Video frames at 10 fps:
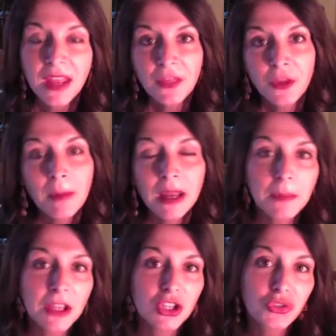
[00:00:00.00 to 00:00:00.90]
there might
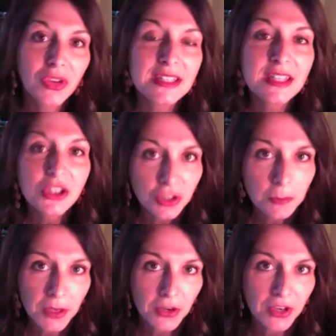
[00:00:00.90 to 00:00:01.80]
be a transition
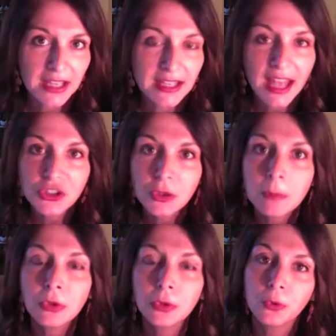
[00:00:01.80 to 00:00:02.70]
period as you
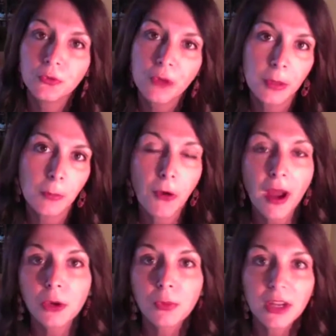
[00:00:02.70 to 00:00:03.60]
move from your
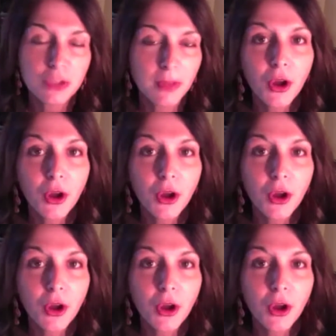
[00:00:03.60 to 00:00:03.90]
prior regimen